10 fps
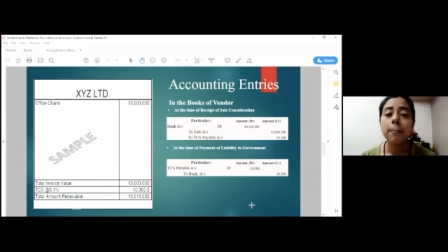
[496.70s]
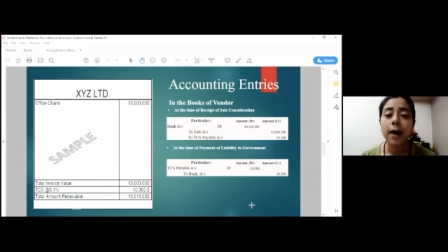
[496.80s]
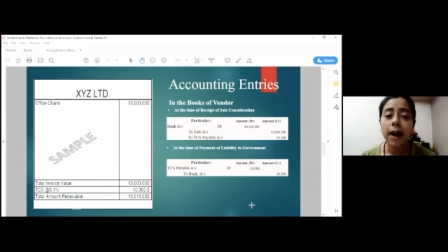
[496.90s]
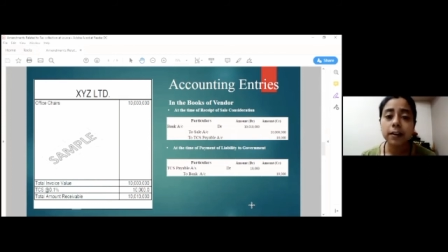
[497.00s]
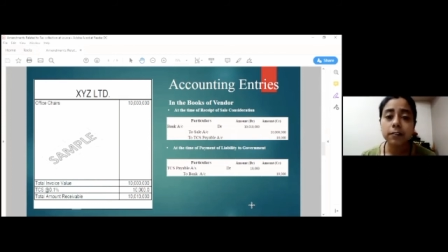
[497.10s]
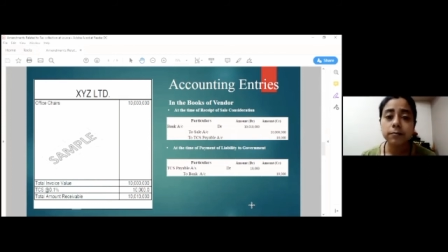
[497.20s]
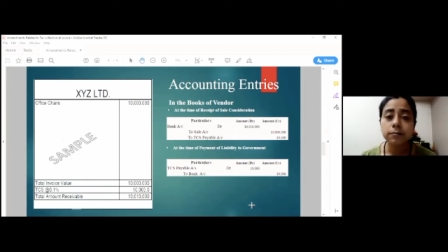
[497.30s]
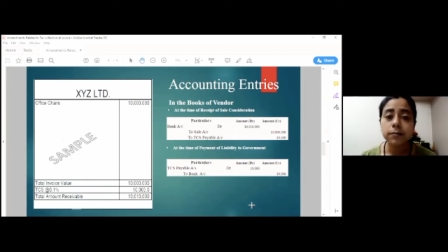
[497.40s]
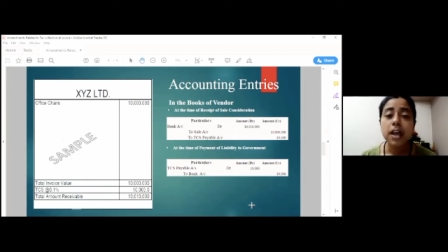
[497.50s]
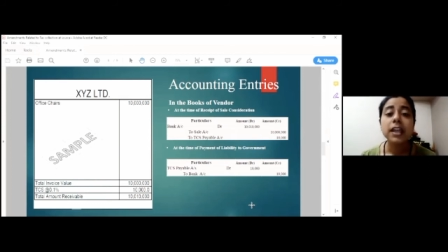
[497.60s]
buyer,
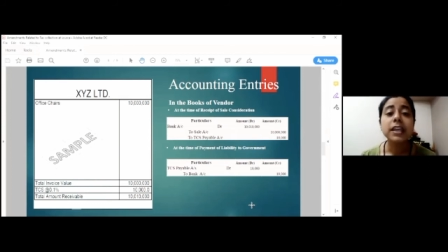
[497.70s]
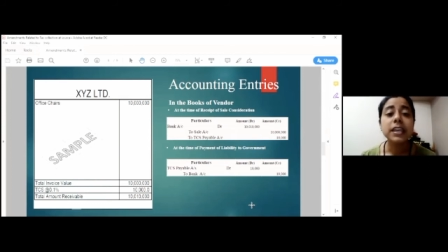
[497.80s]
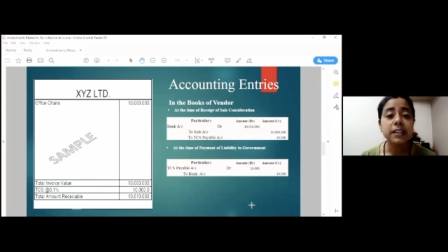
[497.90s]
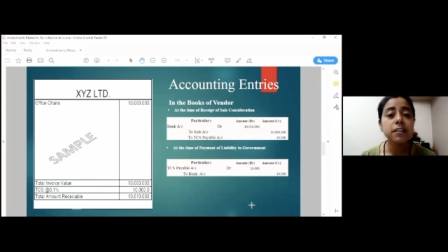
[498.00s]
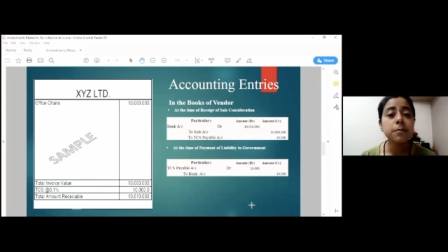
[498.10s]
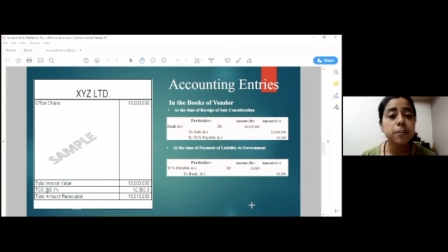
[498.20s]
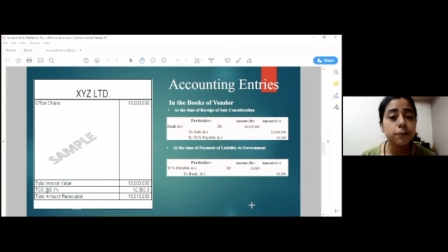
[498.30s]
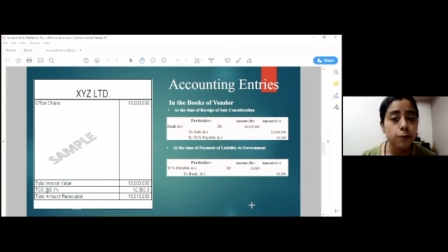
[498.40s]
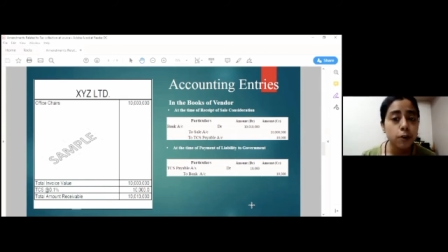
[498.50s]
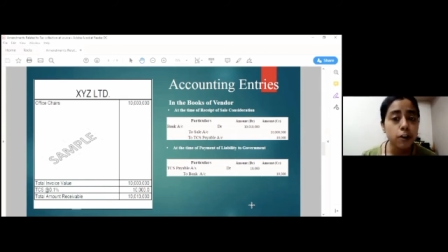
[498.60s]
neither
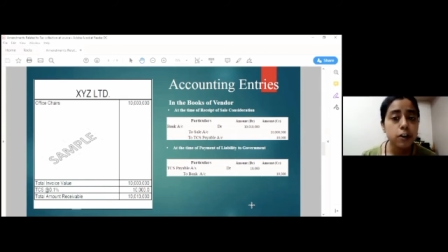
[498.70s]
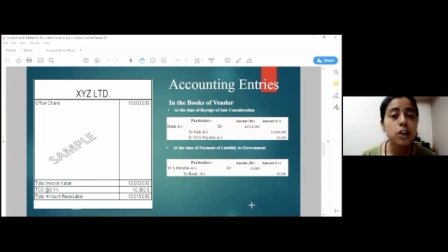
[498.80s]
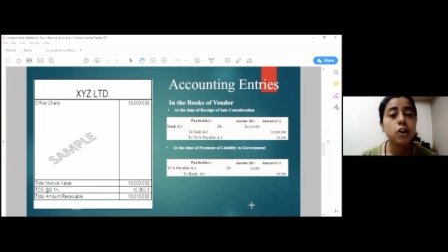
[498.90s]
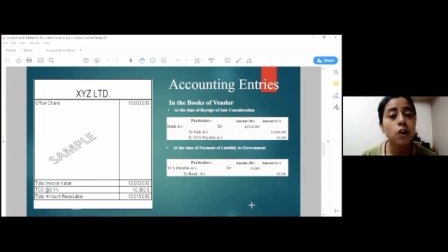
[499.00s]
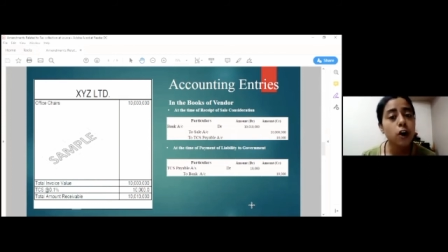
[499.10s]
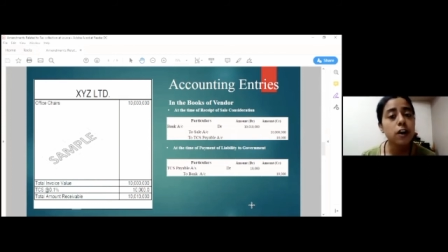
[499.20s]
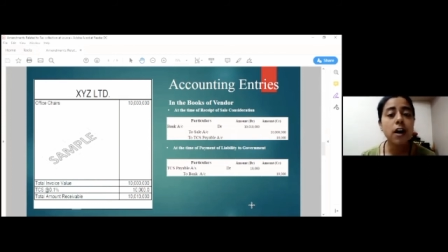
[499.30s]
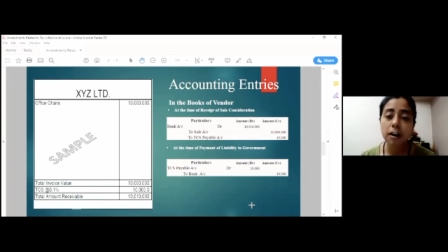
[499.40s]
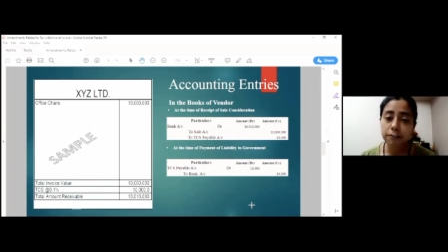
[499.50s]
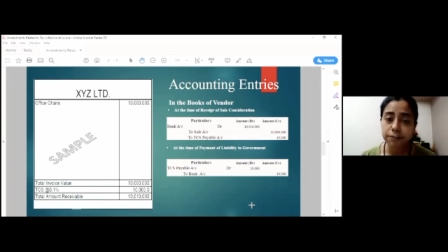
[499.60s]
before nor
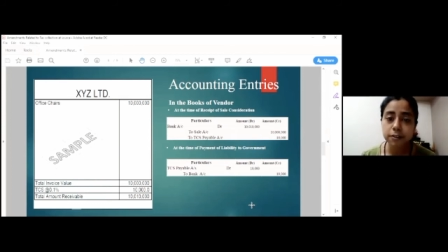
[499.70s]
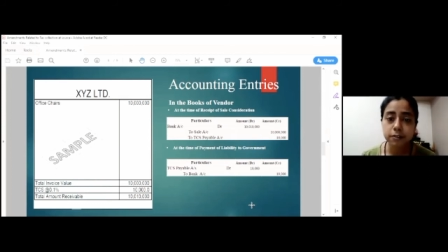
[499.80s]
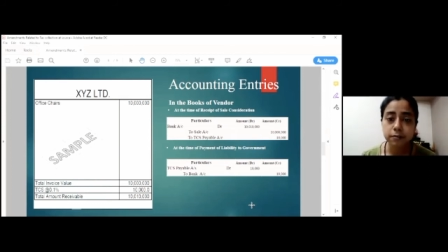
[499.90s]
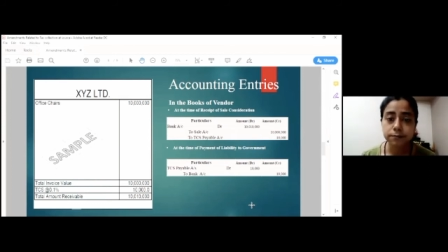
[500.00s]
after.